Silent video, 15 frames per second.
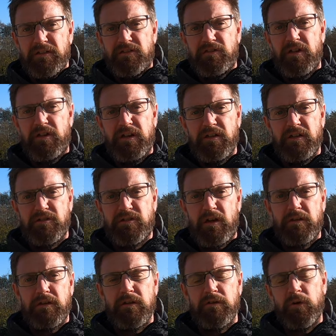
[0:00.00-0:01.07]
journey,
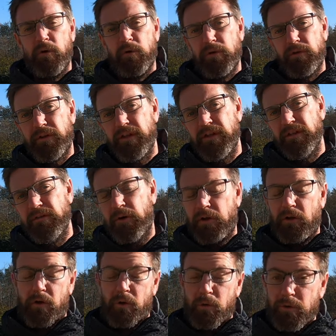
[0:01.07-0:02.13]
showing you all of the, well
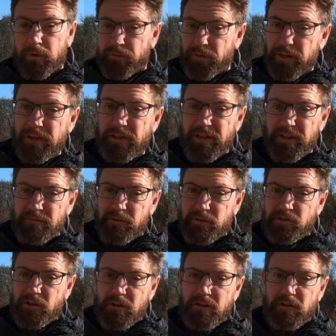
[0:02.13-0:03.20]
not all of the,
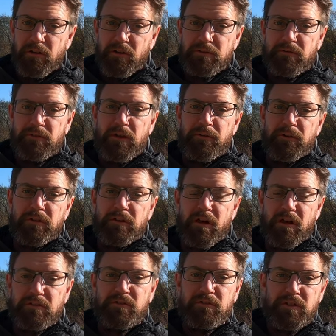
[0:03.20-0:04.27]
but showing you lots of different
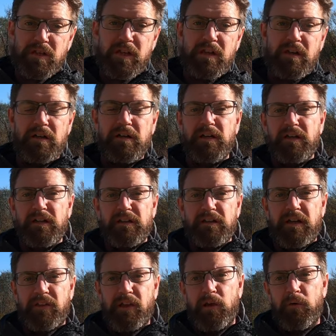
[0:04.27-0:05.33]
castles here
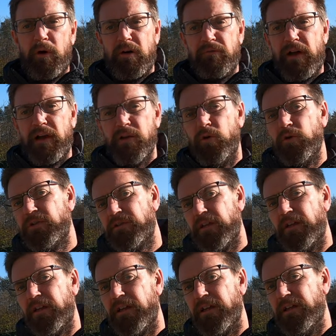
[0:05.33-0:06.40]
in the Loire Valley, or
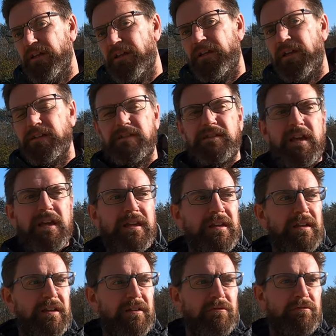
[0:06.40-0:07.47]
certainly, let's
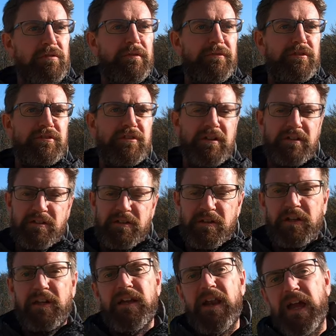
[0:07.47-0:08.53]
say, rivers that
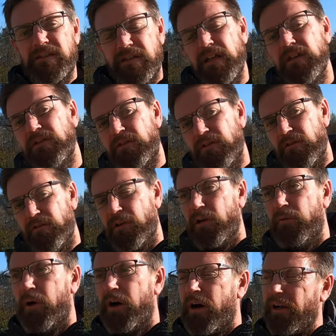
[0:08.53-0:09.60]
connect into the
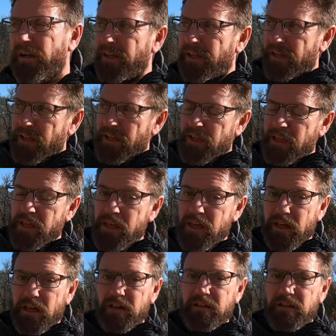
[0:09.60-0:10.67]
Loire.
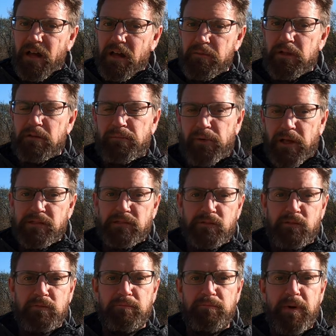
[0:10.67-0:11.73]
Here I'm in a place
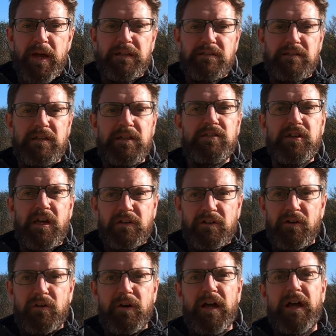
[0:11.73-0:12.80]
called
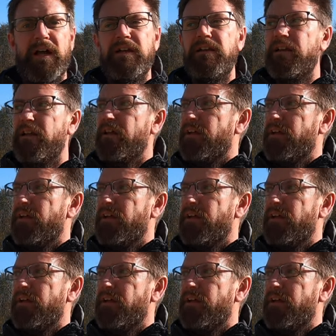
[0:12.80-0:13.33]
Bétz-le-Château, and